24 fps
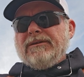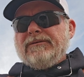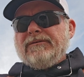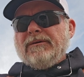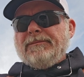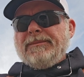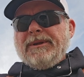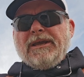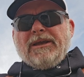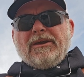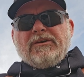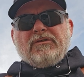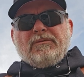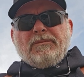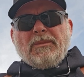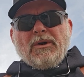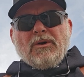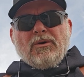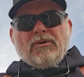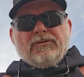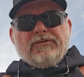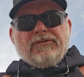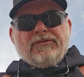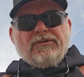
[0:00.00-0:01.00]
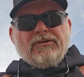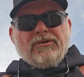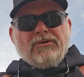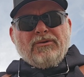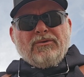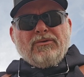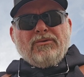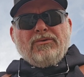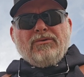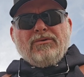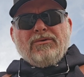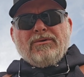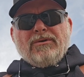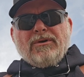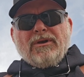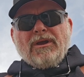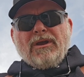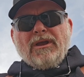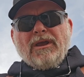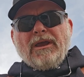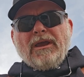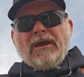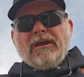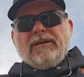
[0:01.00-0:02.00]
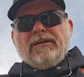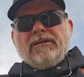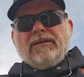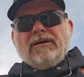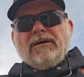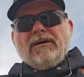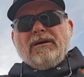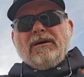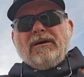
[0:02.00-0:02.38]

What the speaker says: to be exposed to and